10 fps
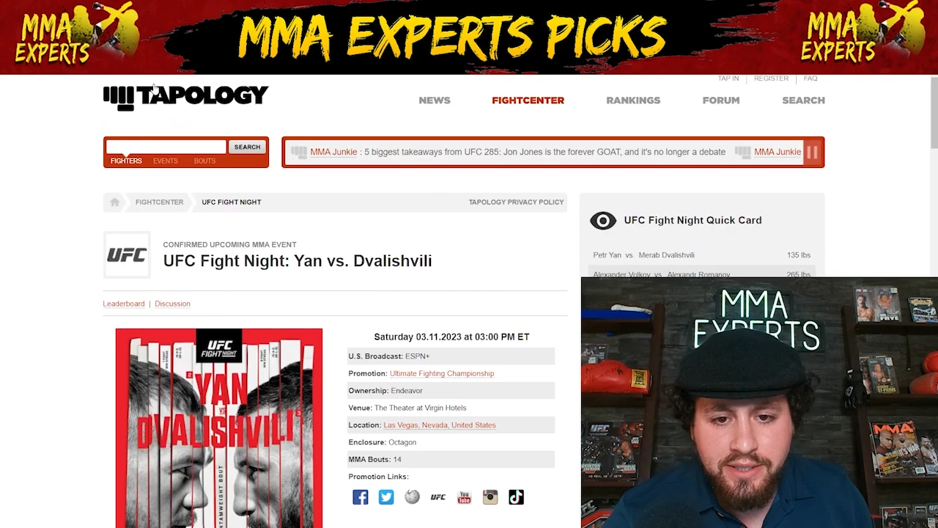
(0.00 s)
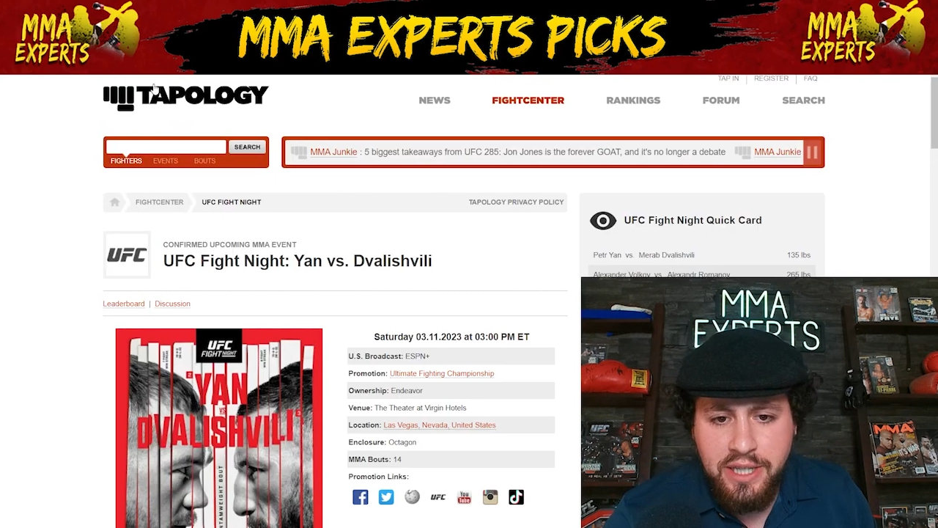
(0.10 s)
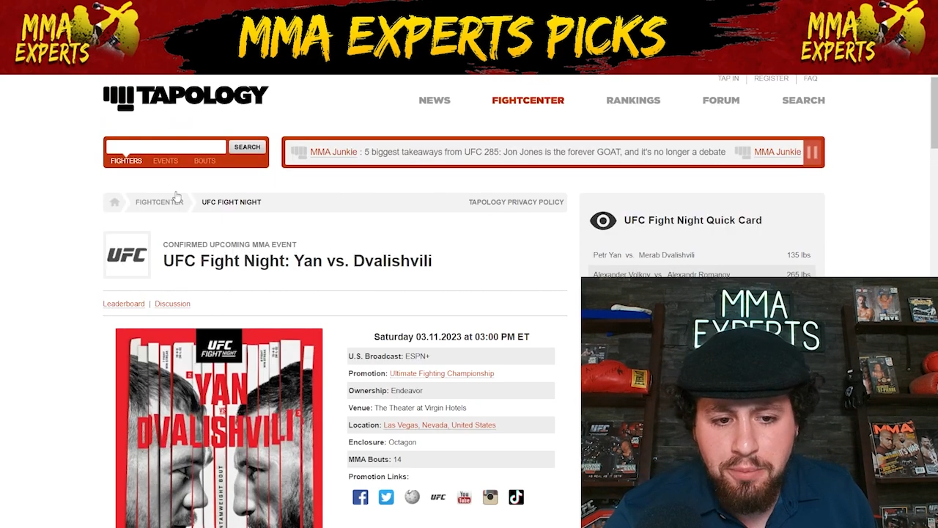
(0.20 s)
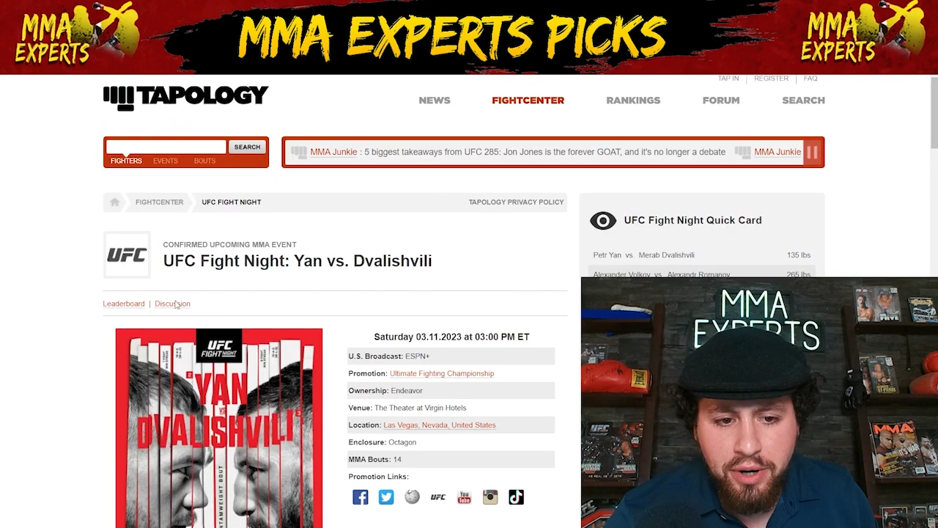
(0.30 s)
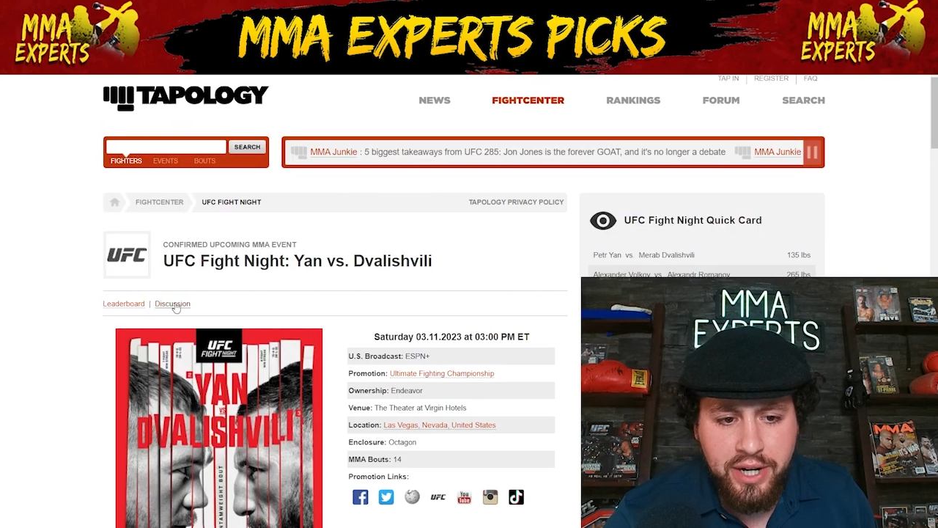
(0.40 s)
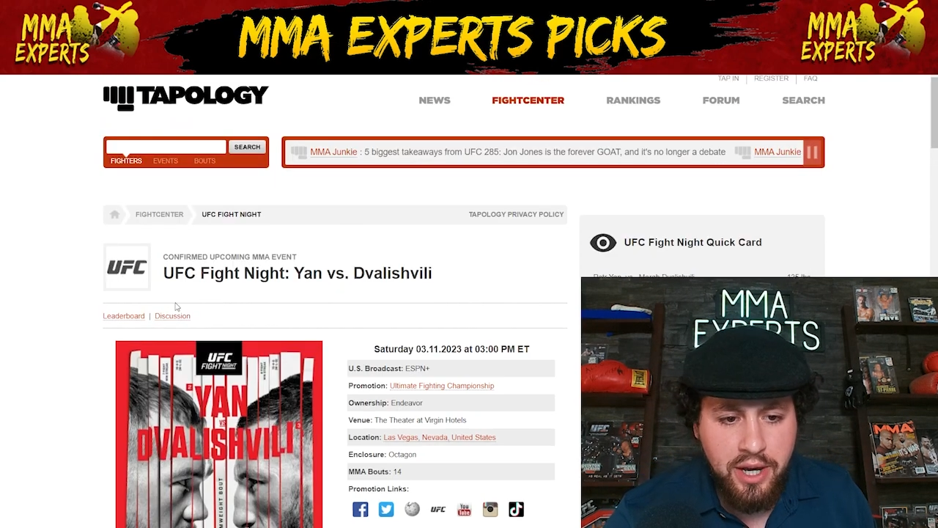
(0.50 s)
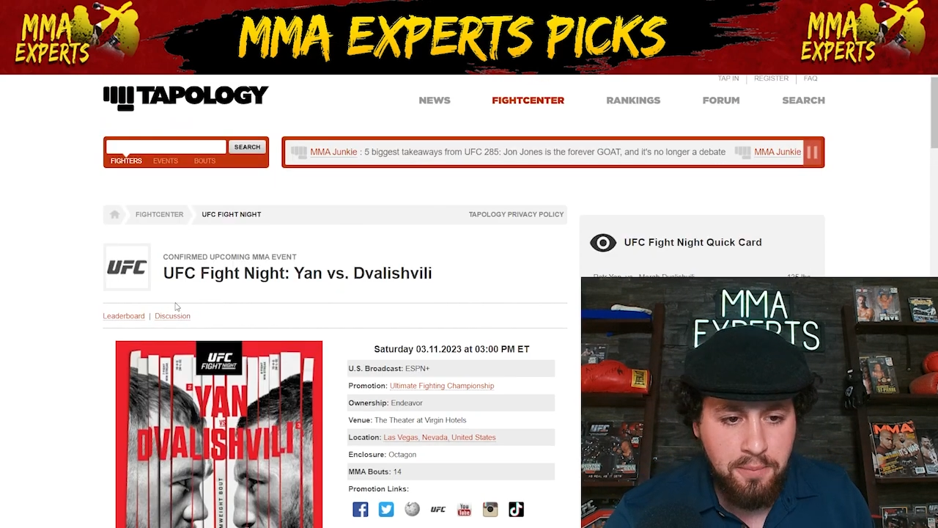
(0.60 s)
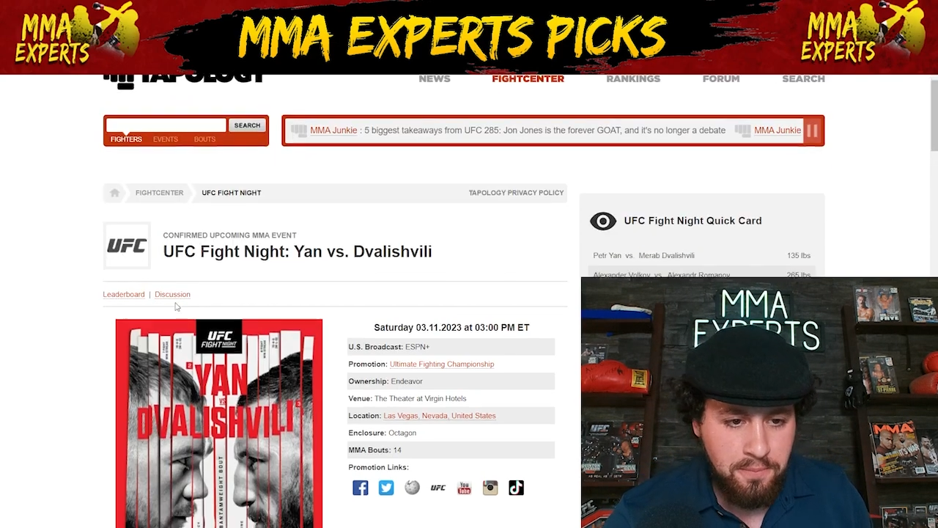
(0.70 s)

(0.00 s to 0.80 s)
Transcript: keep running up.